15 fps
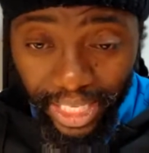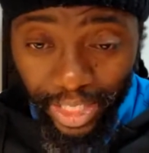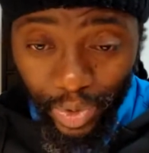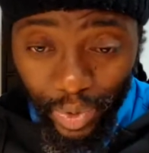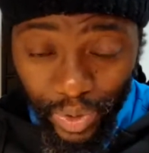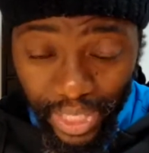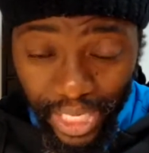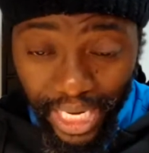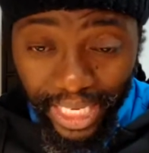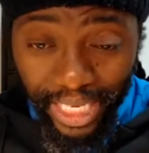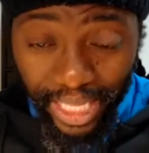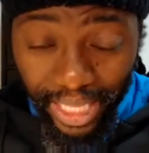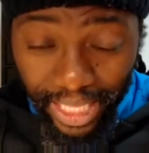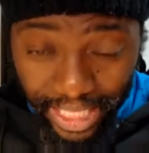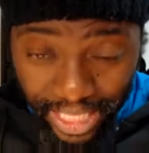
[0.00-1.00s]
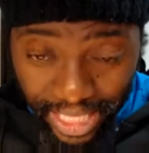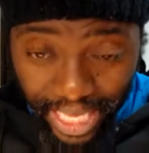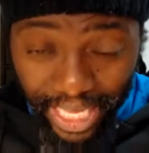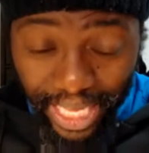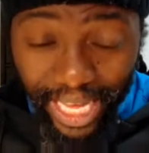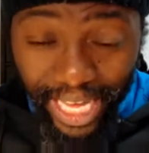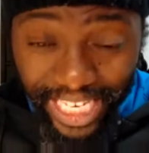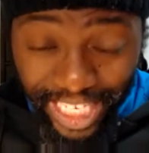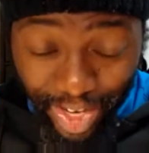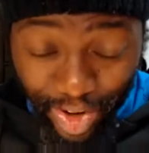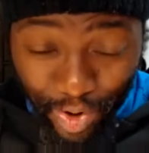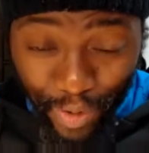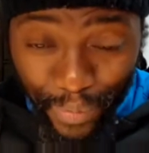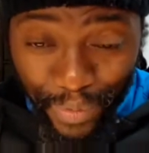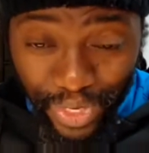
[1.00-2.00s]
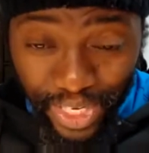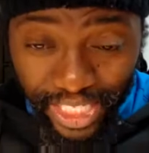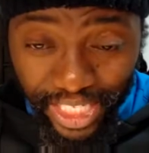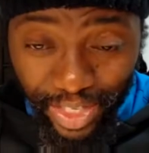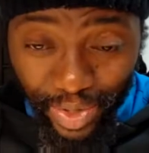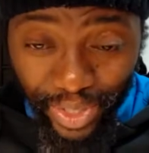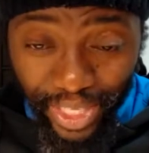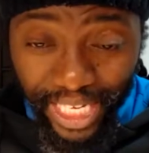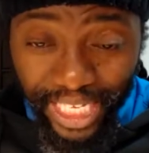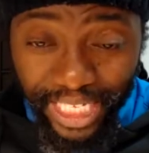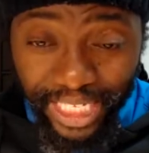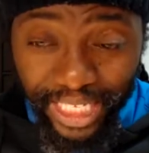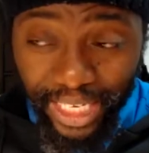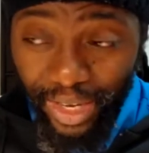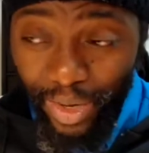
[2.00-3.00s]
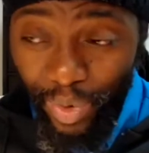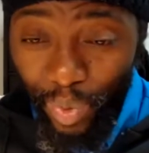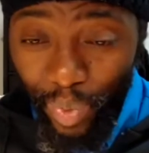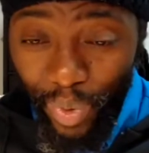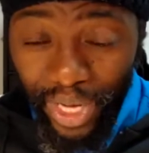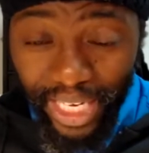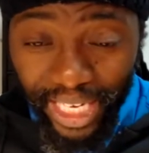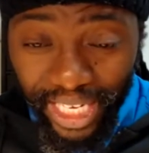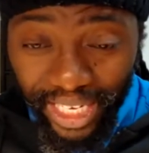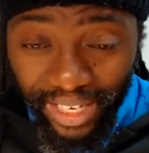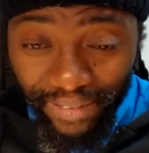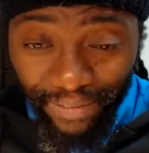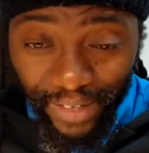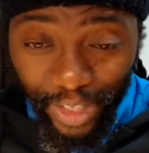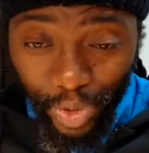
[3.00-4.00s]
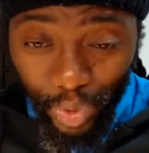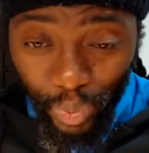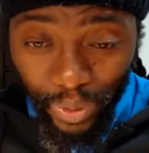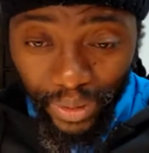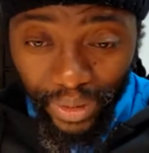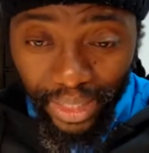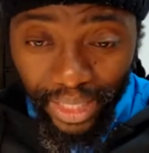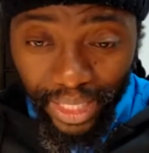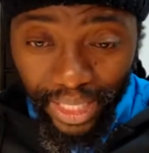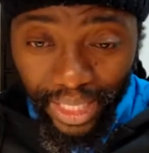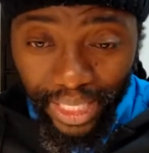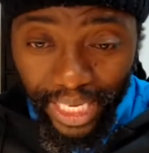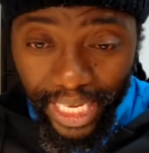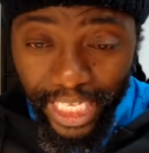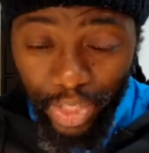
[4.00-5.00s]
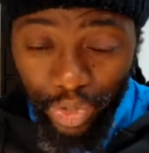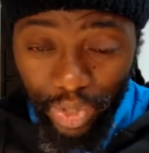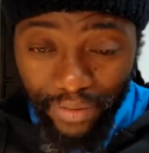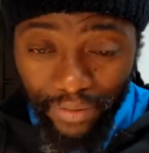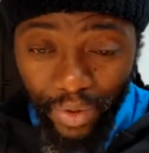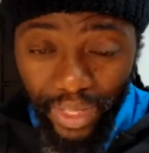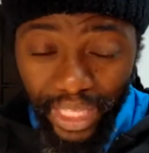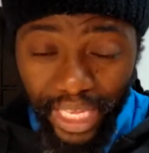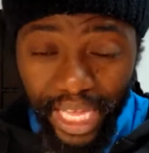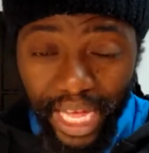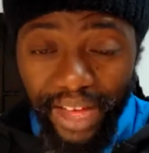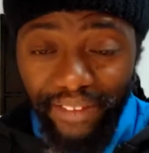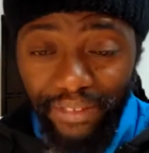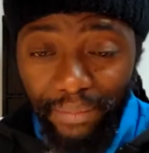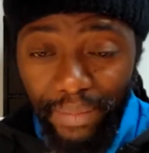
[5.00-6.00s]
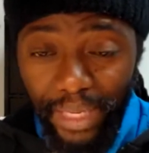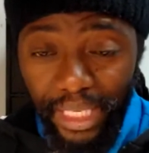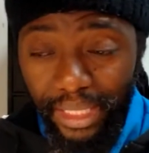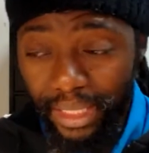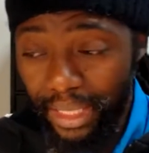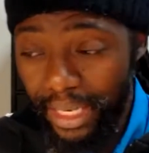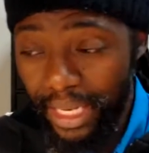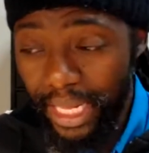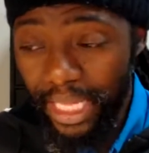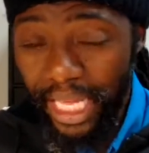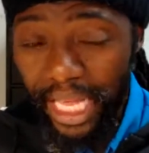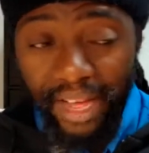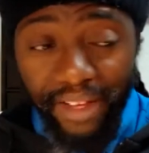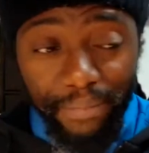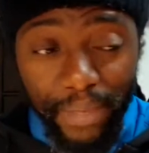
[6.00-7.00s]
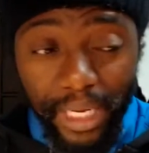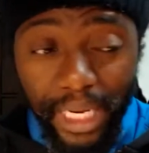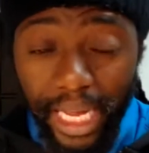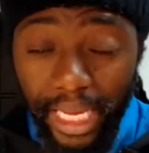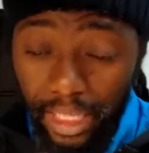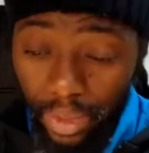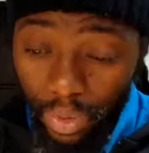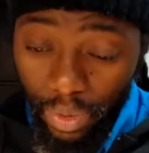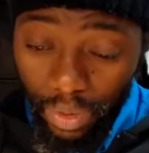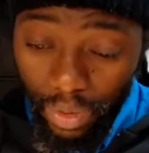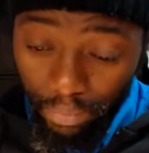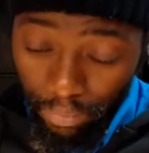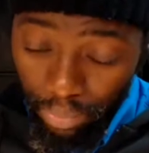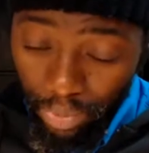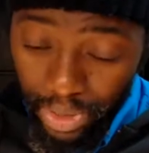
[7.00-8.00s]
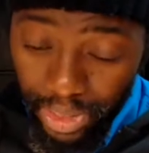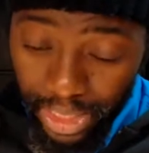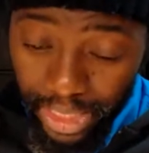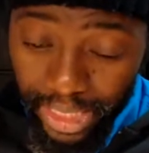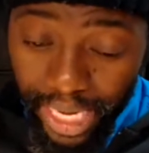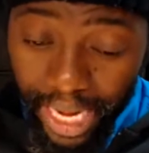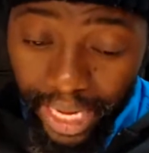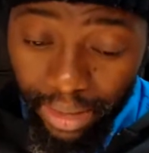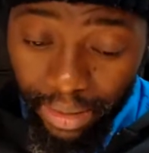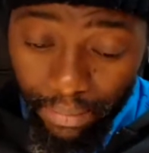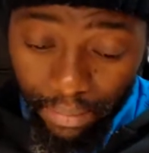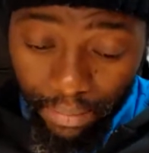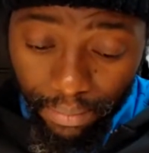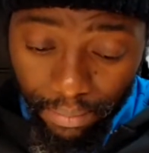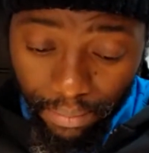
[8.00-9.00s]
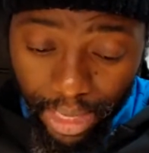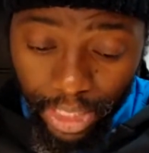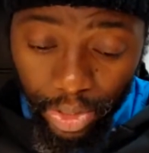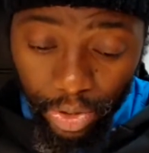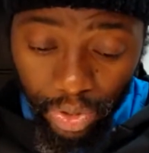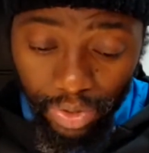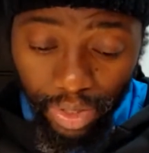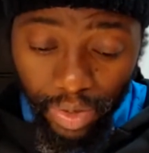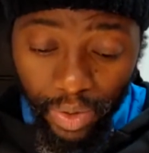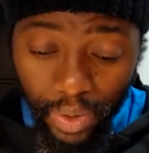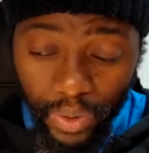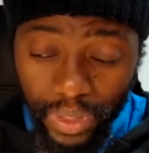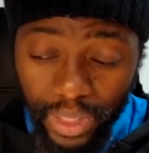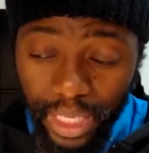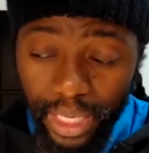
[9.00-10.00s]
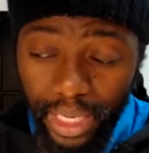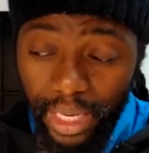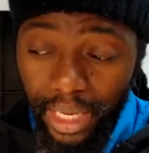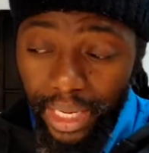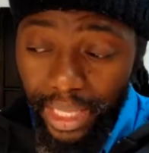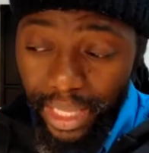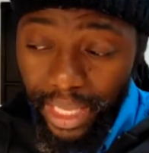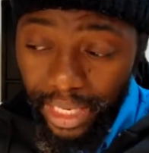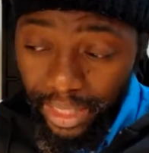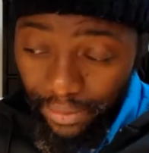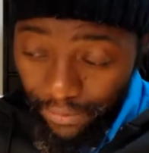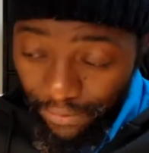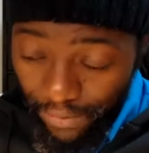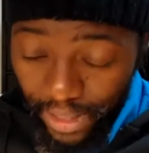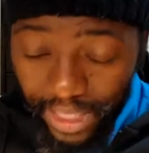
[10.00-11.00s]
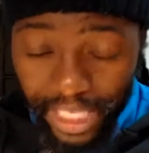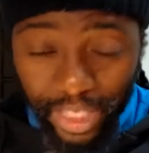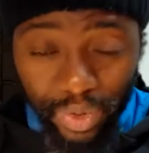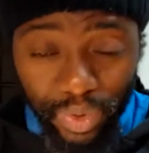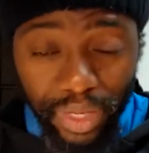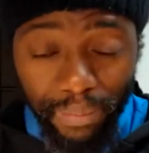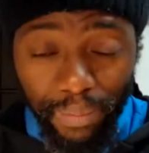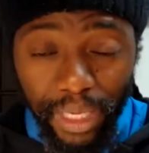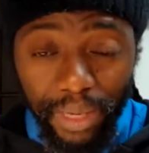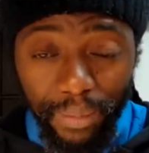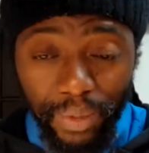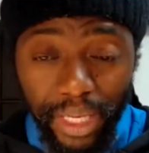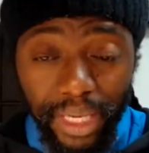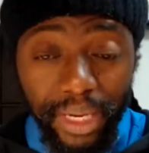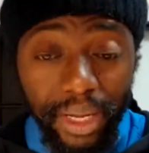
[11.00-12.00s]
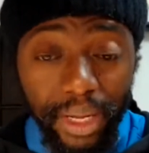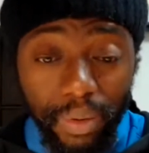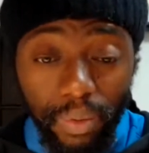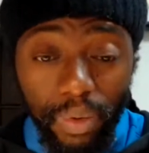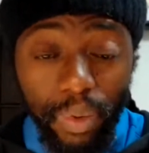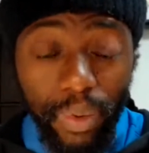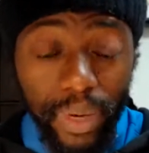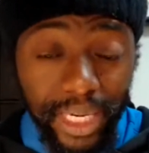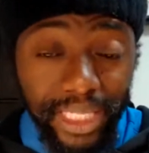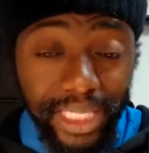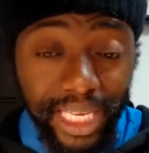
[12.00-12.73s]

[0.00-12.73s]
New Zealand is thinking as a community, not as one individual. Yes, you have got the government, and then the government, like, puts these like mandatory laws, and then it filters to the people that we want to